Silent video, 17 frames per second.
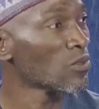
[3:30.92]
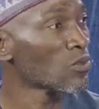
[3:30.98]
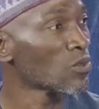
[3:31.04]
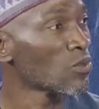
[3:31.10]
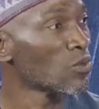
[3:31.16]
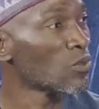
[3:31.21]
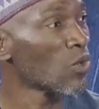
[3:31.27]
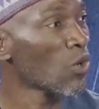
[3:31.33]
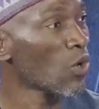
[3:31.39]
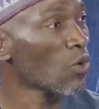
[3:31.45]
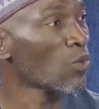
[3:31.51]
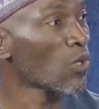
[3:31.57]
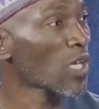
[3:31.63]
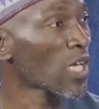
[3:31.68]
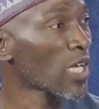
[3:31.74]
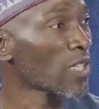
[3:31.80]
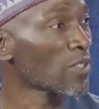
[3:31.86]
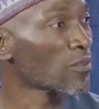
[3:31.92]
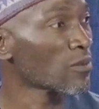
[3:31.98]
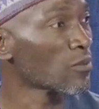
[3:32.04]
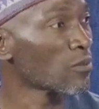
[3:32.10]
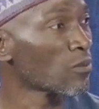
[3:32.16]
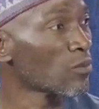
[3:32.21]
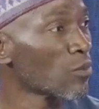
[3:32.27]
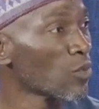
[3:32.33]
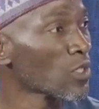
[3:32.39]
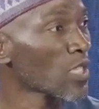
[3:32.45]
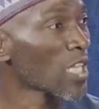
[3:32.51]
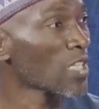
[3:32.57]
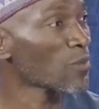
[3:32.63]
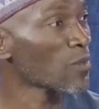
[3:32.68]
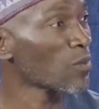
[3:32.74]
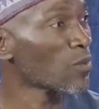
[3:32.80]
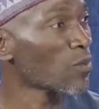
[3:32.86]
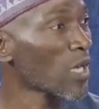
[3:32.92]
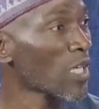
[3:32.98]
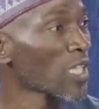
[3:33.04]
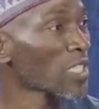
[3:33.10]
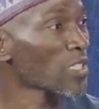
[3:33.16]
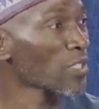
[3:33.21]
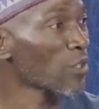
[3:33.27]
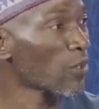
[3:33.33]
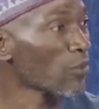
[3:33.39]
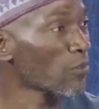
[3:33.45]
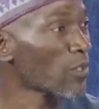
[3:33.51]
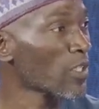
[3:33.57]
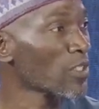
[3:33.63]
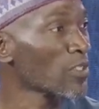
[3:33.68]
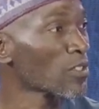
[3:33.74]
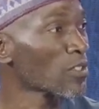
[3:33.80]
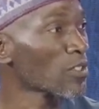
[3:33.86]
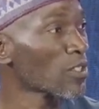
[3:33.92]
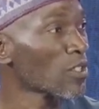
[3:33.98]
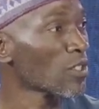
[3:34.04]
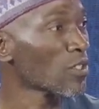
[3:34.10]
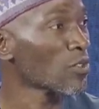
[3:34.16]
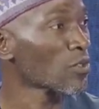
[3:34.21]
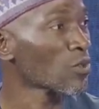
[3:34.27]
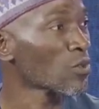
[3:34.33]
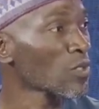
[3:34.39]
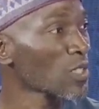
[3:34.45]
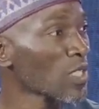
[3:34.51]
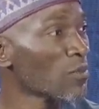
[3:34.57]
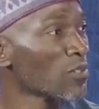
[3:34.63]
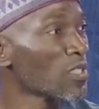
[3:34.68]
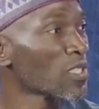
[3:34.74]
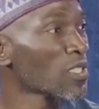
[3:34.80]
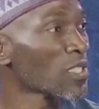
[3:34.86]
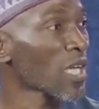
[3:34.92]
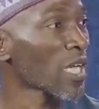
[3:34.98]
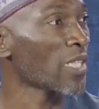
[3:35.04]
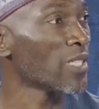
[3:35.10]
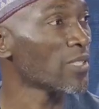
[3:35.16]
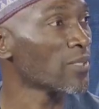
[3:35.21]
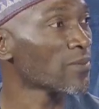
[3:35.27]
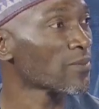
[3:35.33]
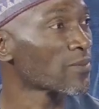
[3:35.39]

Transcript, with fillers: to do all we can, both as people and as a government, to stem this tide.